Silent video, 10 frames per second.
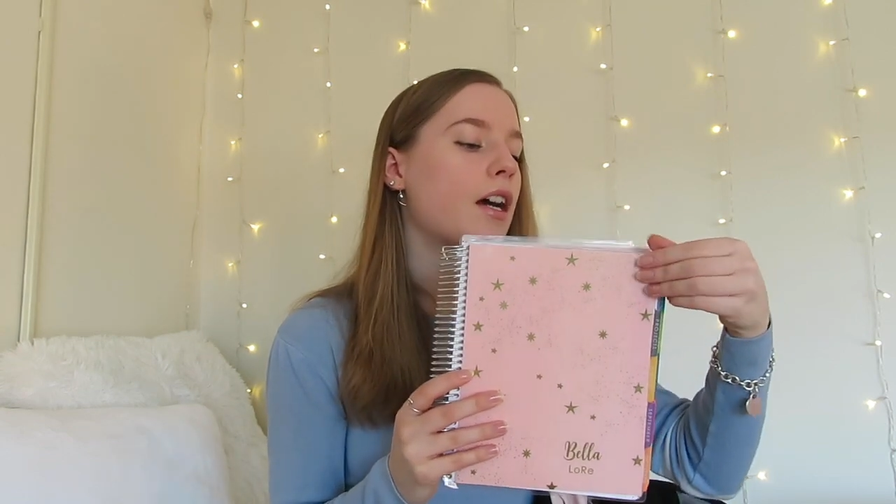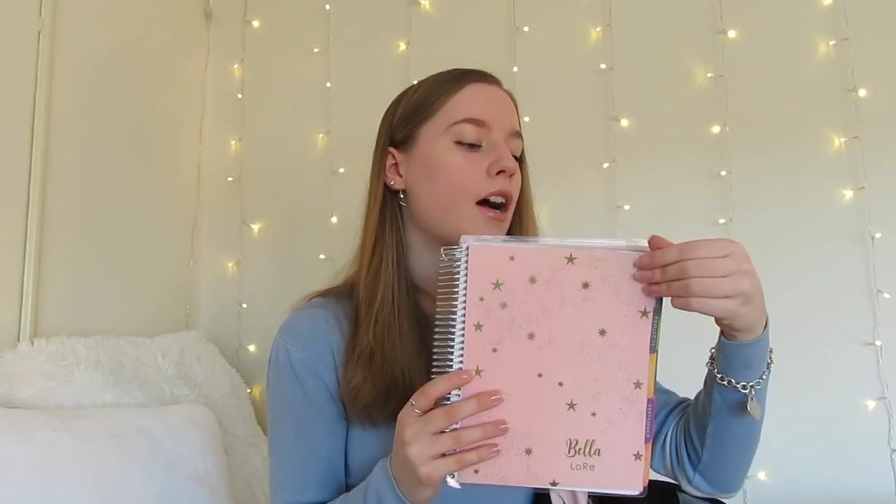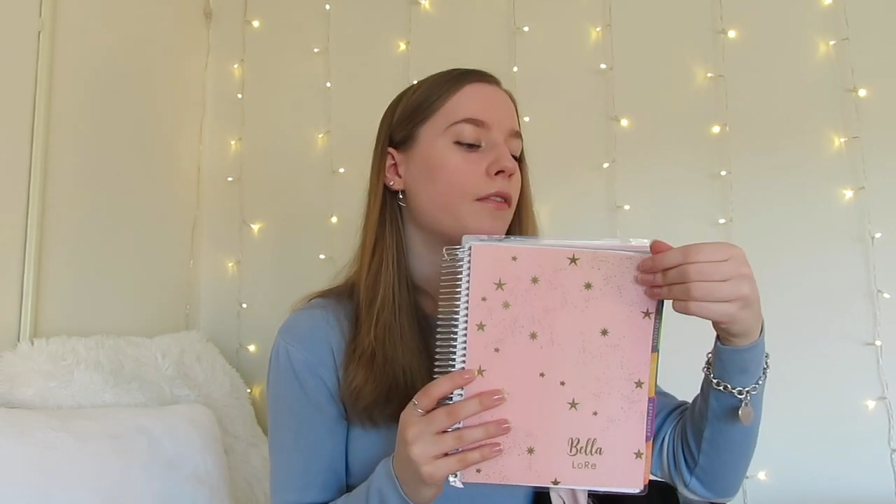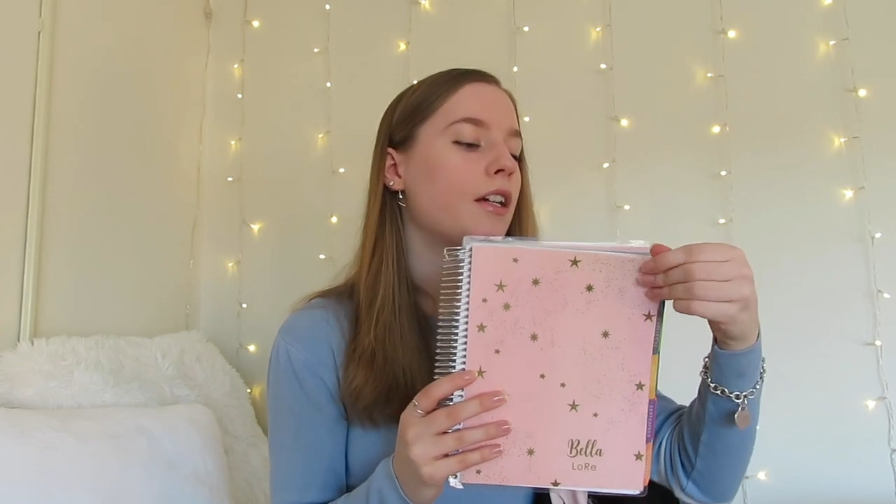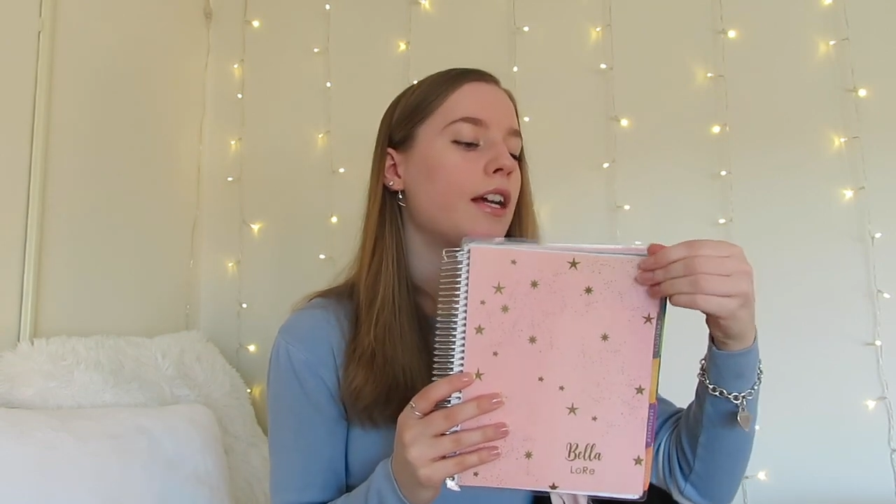
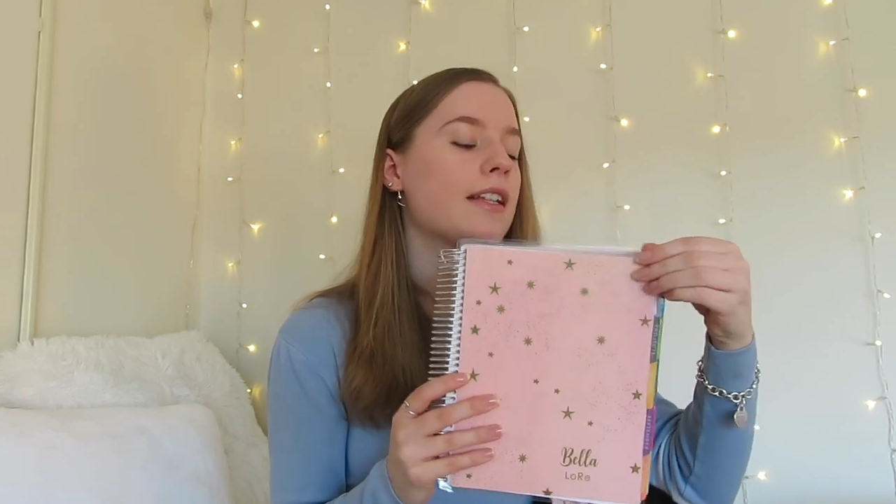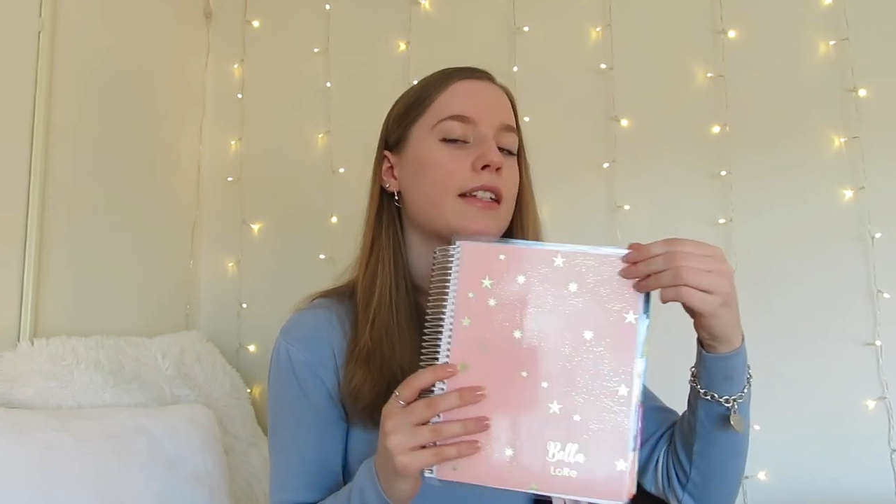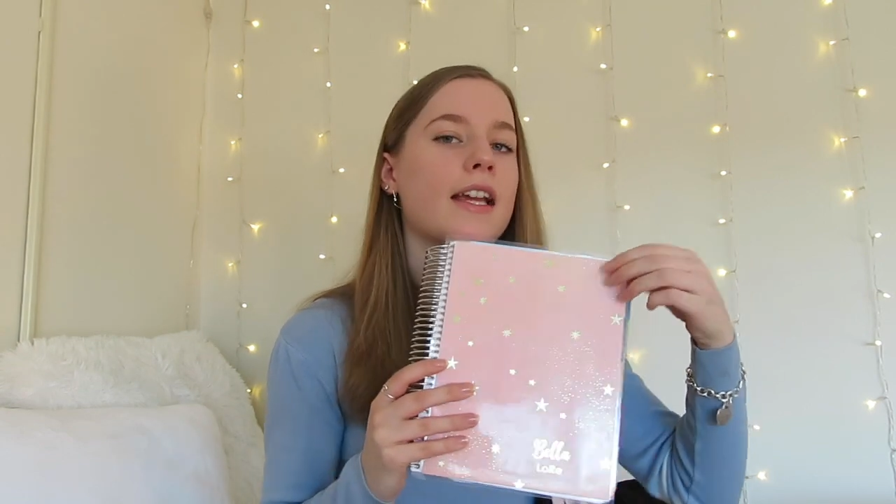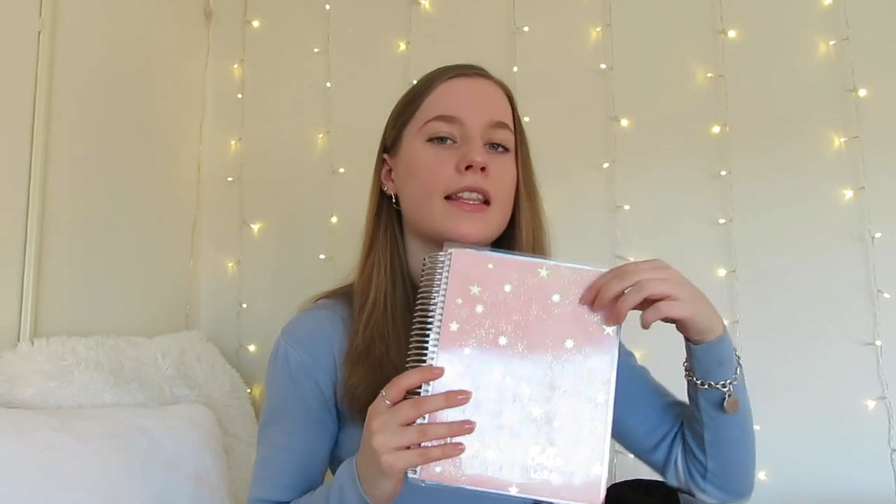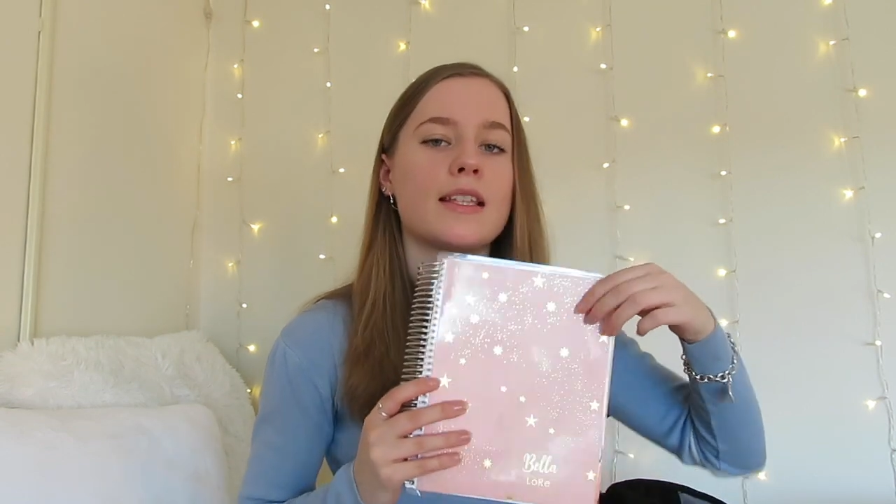cover is
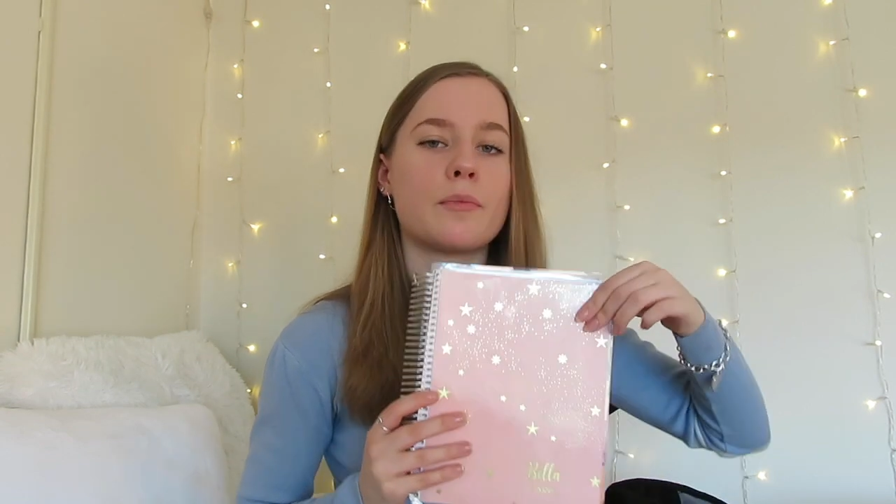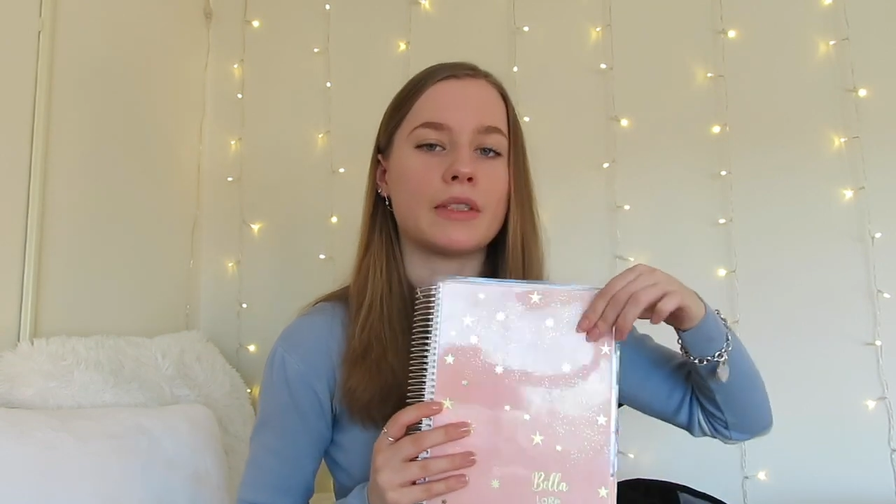like this